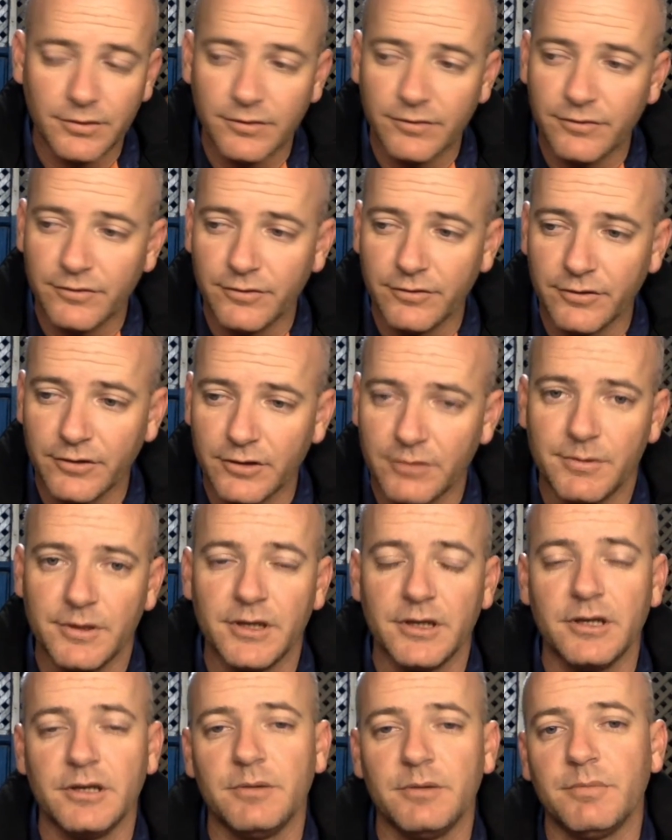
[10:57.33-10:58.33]
It's just going to
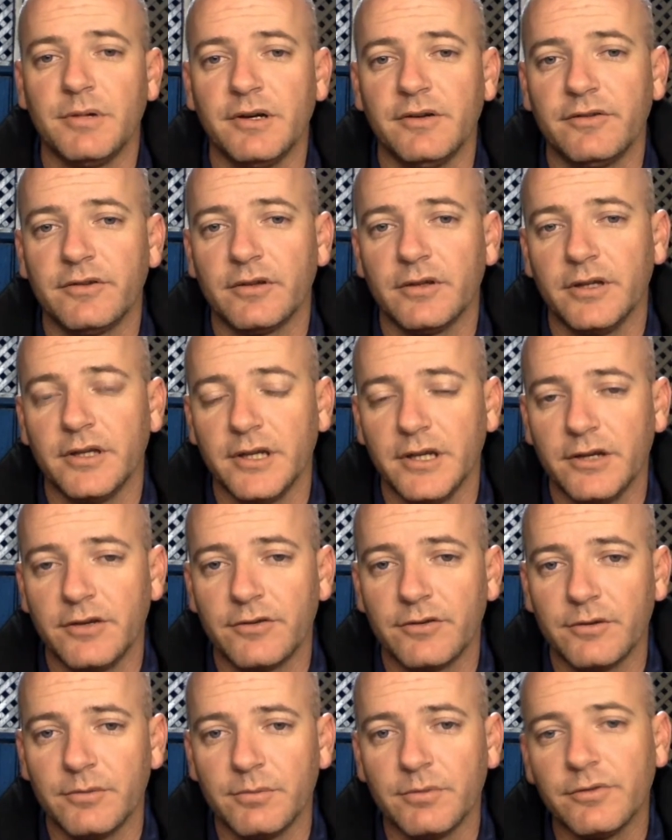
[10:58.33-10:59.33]
be basically an
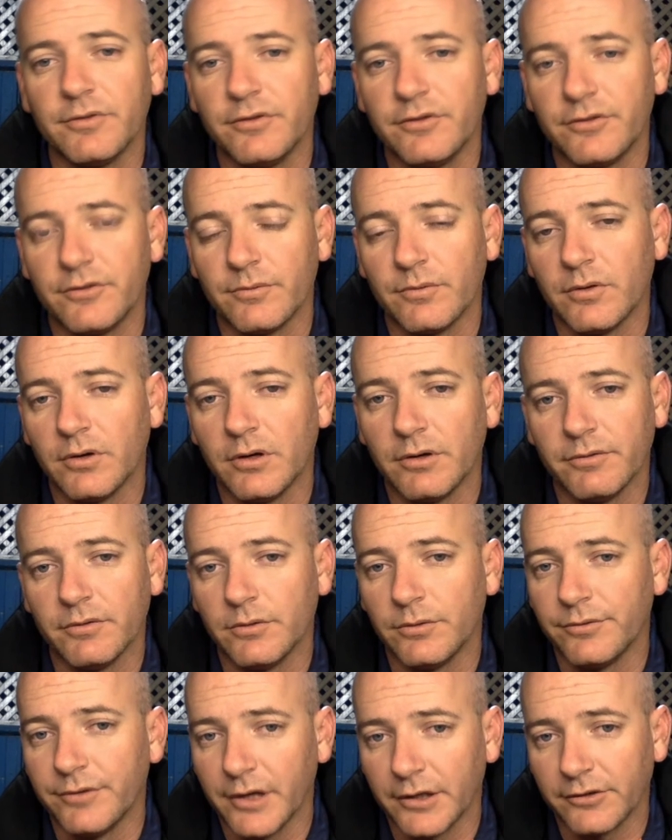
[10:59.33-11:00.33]
entry precision
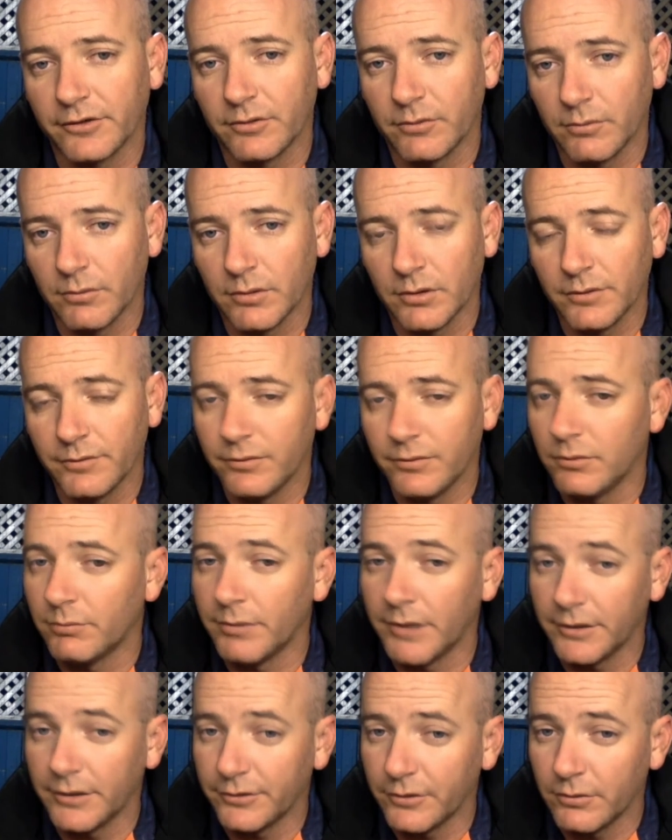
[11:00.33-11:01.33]
rifle, a tactical rifle, a
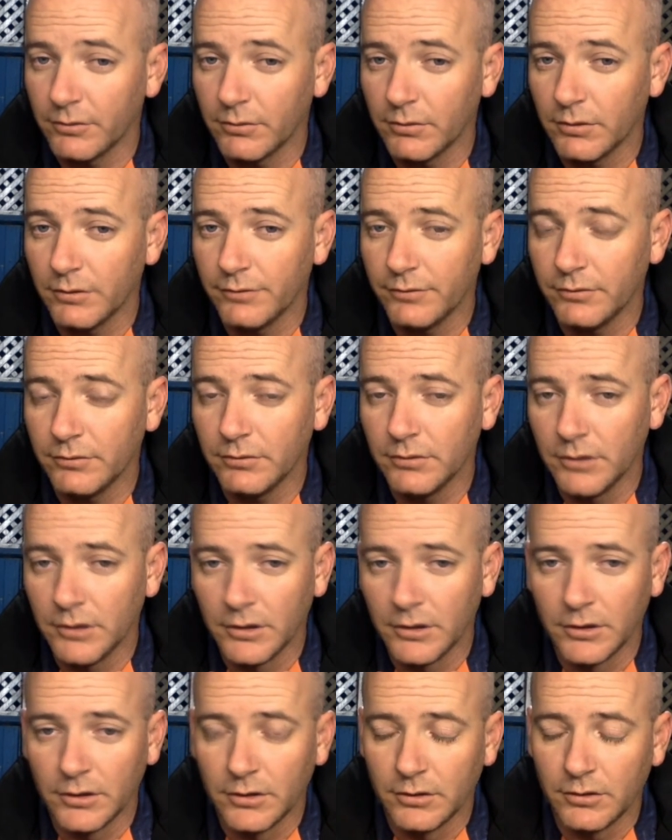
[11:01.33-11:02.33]
practical rifle.
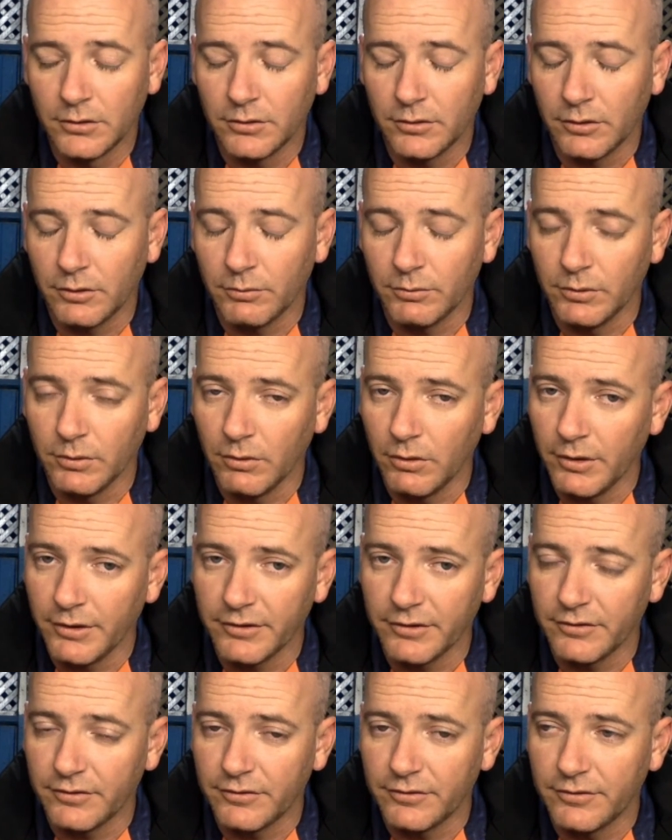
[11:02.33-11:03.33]
I would
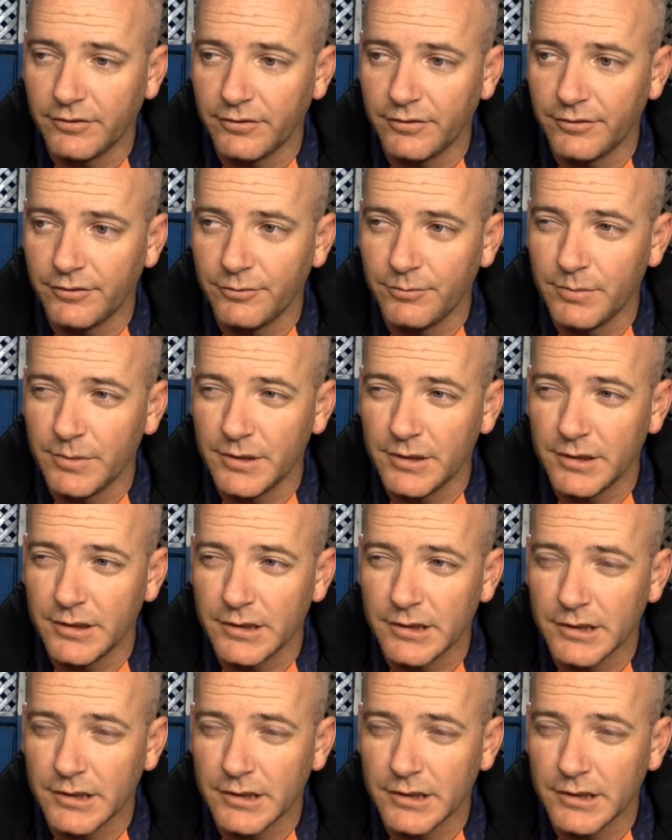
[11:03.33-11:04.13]
like it to be